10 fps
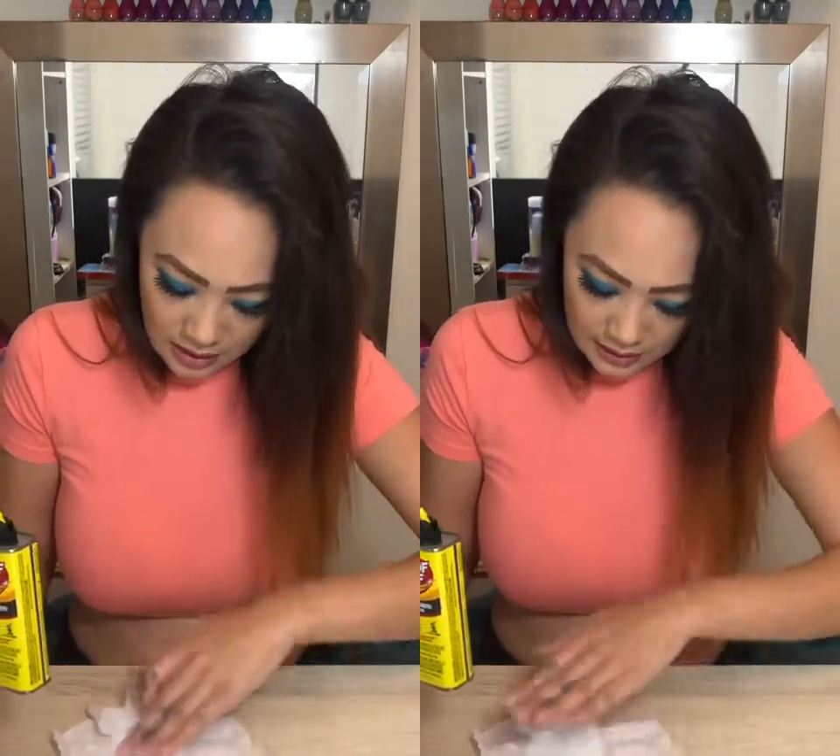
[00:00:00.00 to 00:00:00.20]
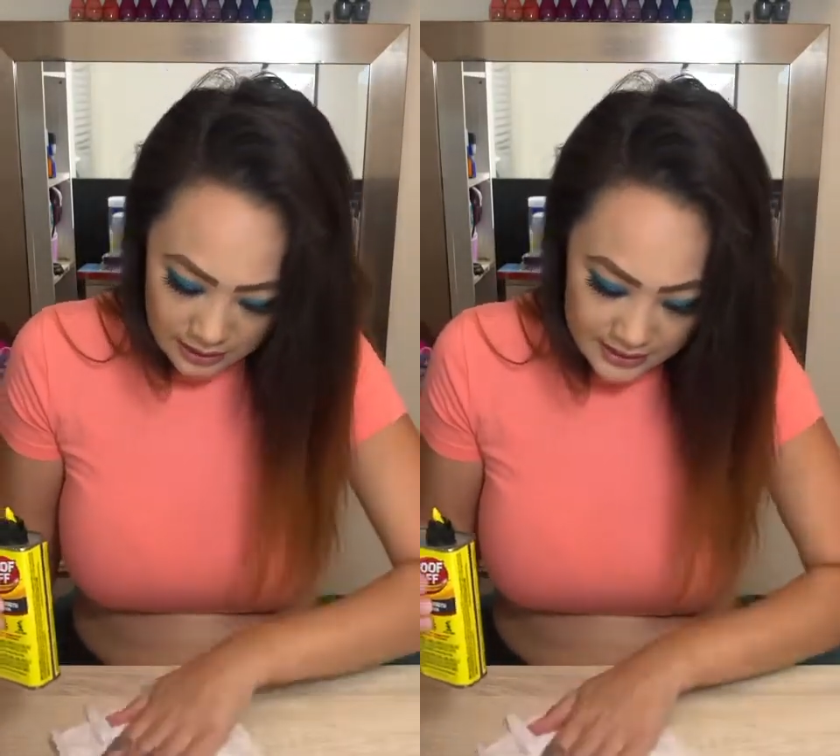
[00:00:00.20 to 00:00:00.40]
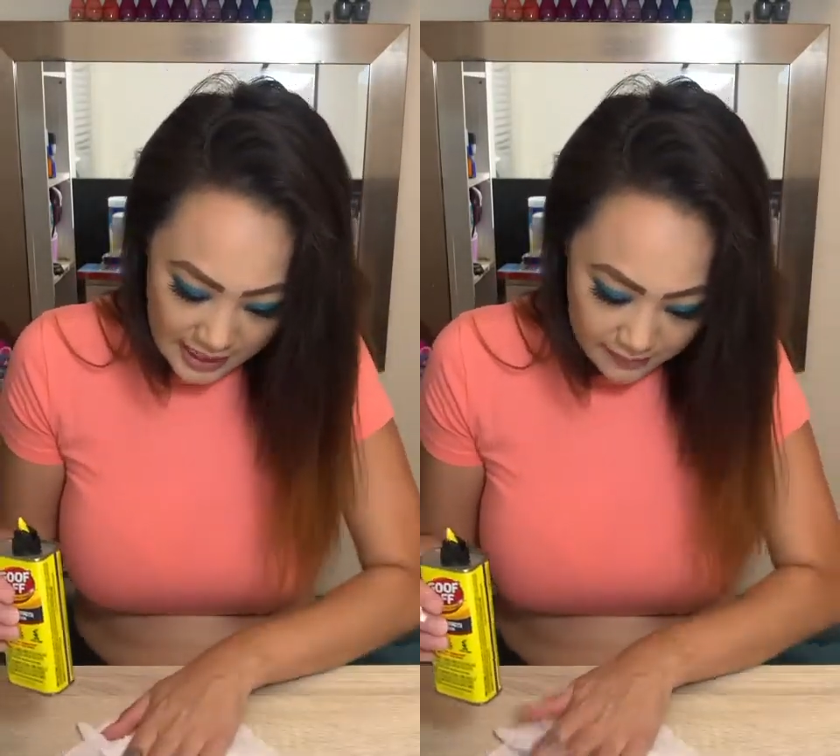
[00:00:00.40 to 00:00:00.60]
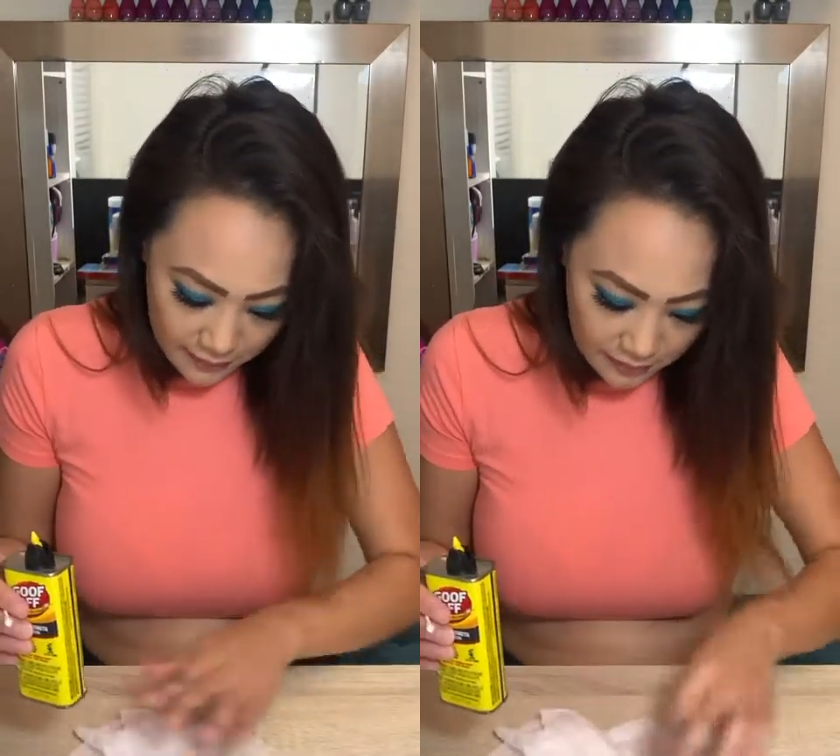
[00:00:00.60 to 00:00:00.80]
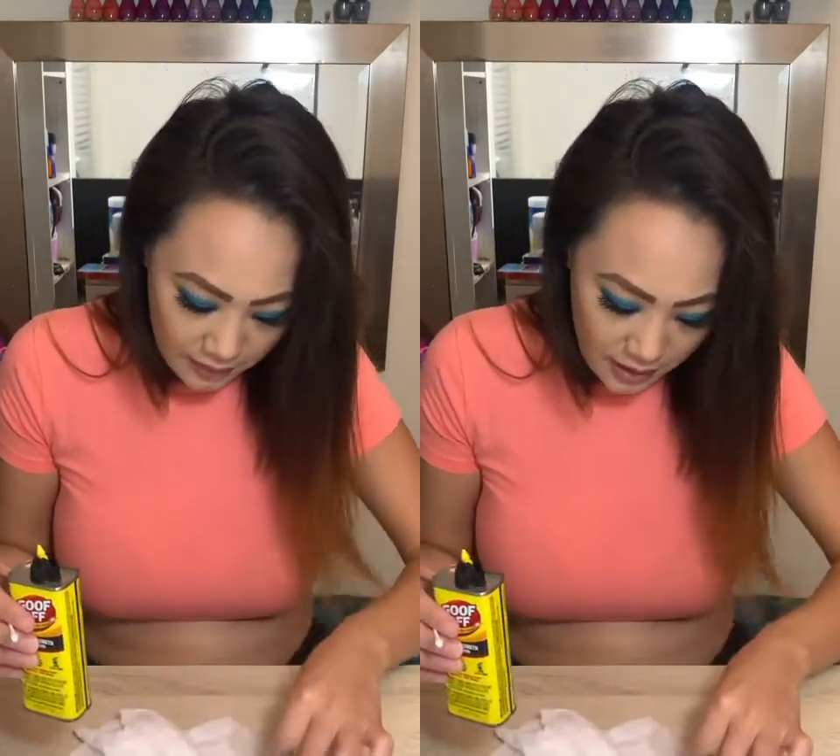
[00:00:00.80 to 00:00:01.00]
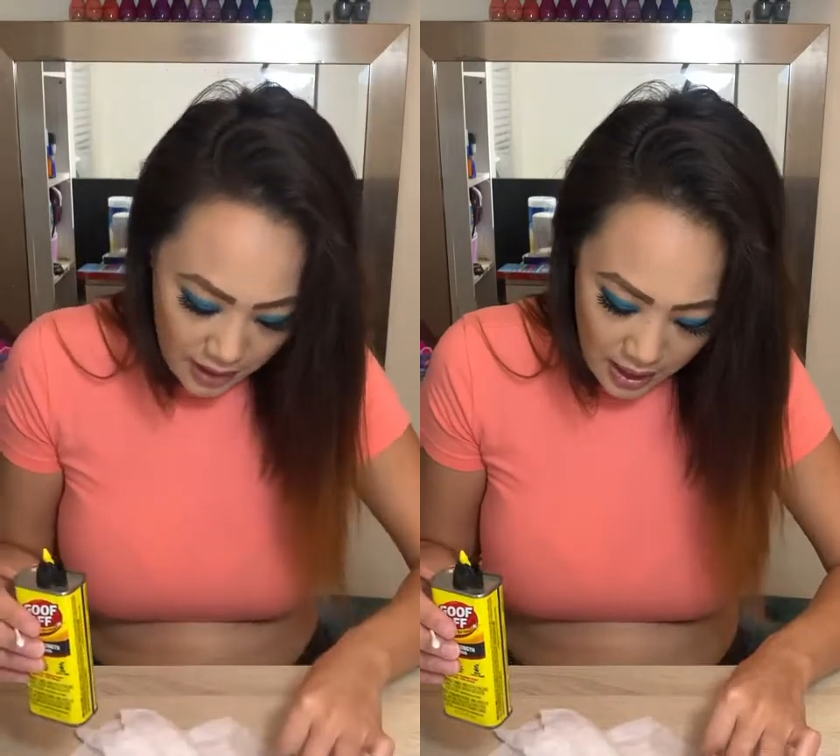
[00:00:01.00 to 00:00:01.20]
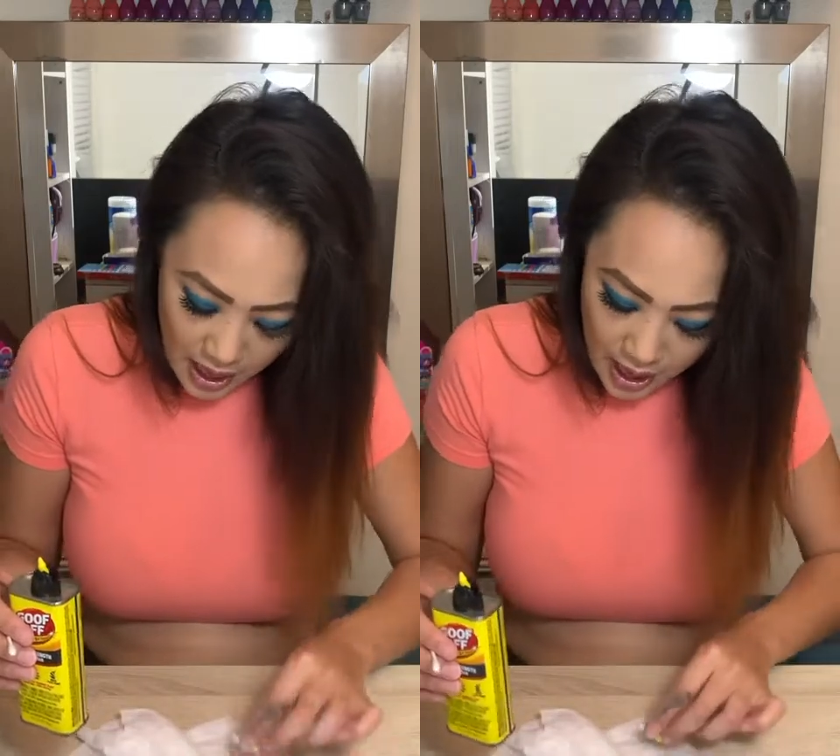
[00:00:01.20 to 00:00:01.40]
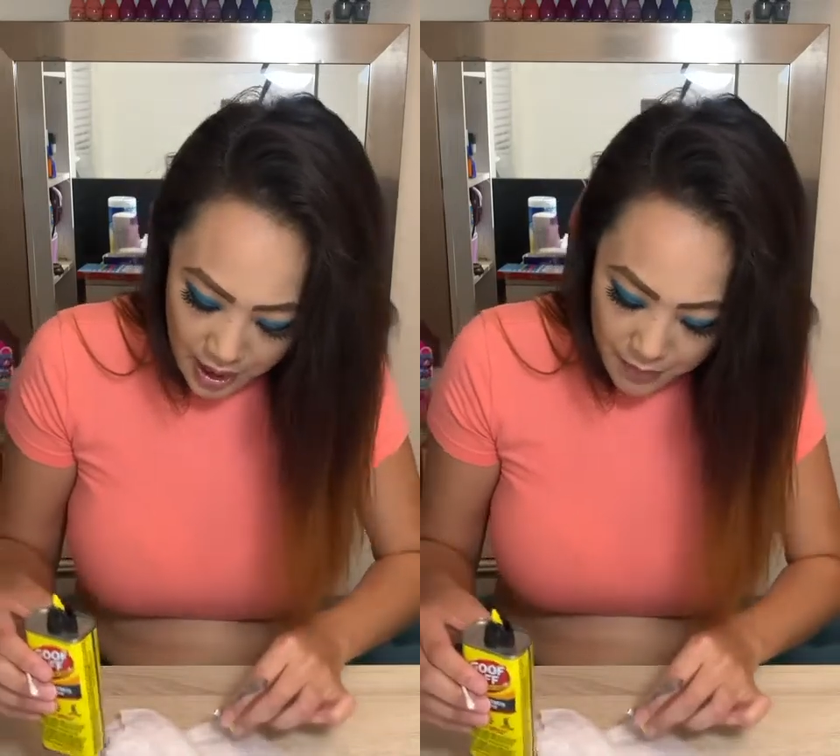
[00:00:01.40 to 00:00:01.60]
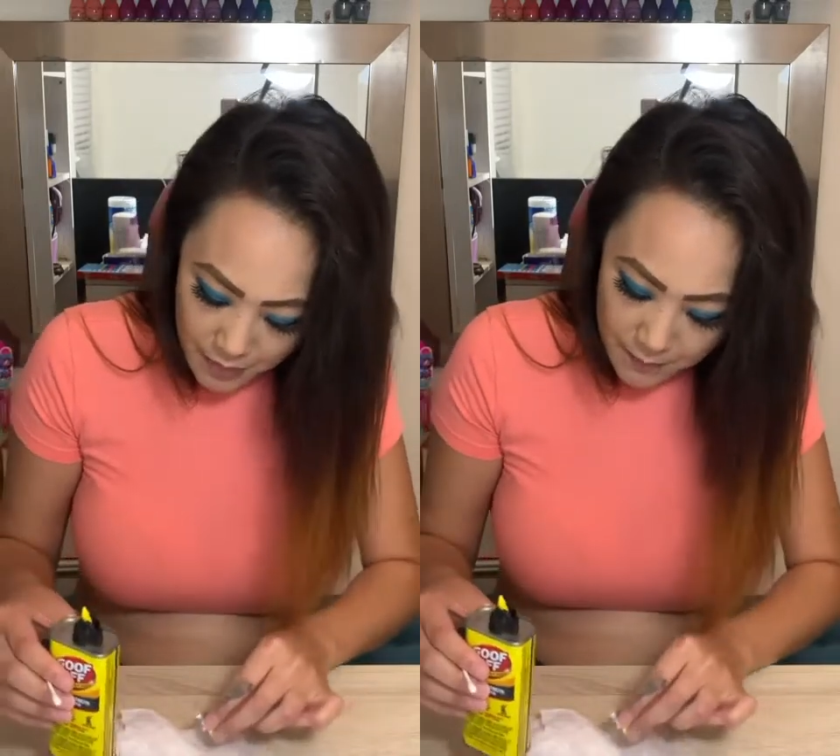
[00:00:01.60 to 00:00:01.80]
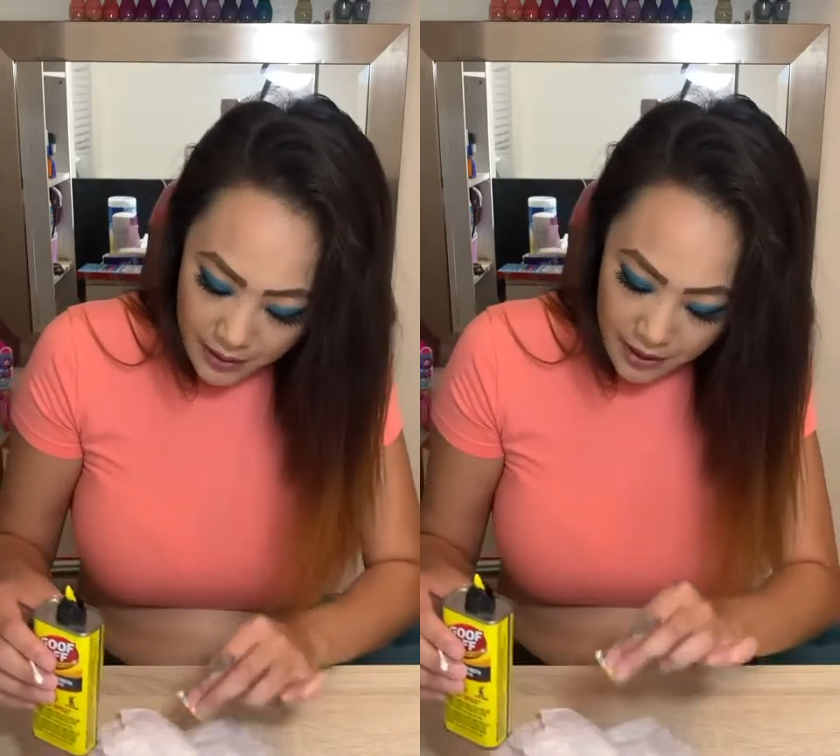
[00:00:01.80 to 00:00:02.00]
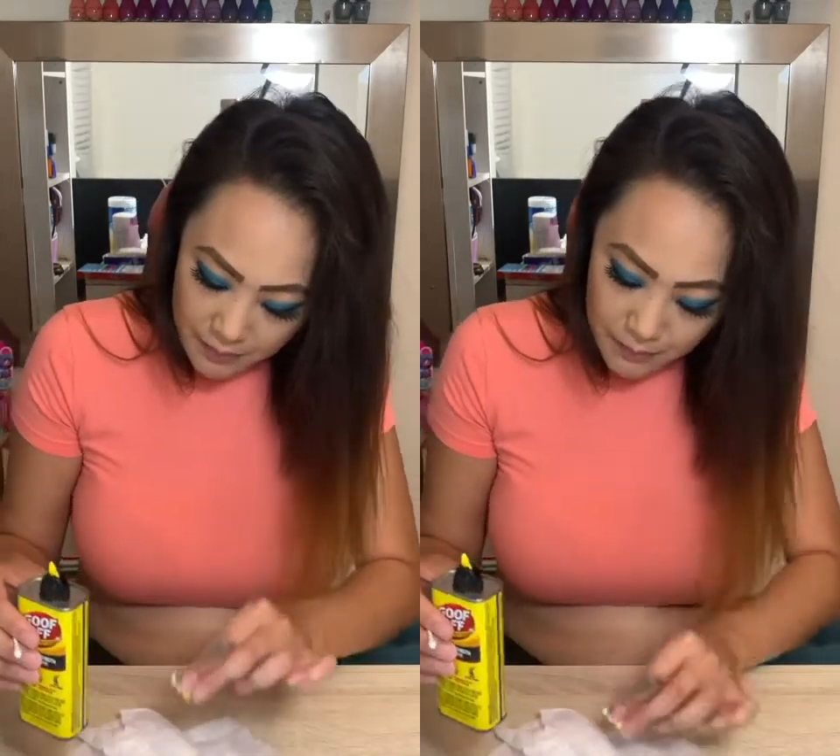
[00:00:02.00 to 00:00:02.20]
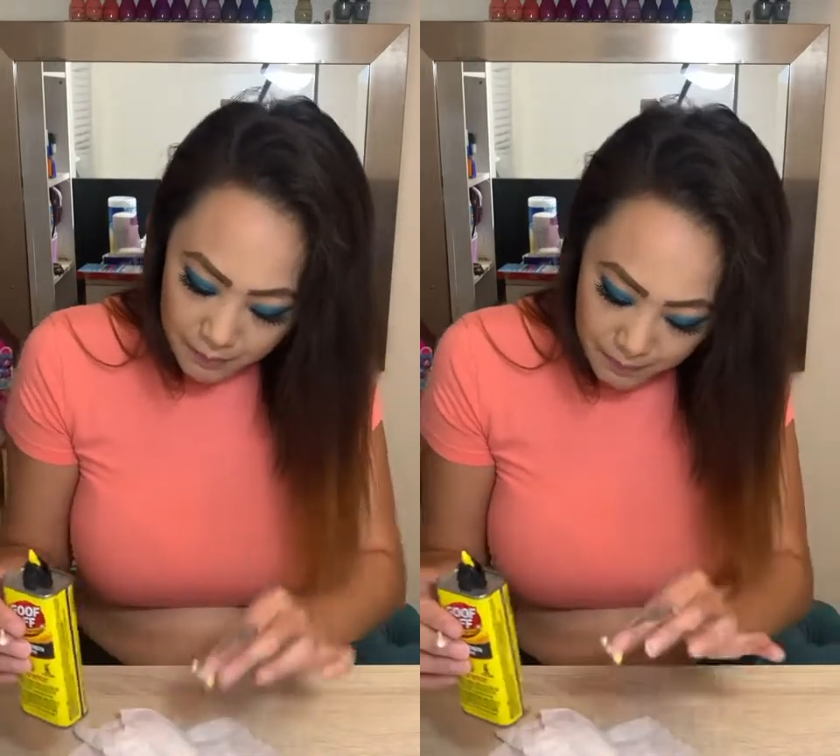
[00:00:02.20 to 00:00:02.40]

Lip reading: table. But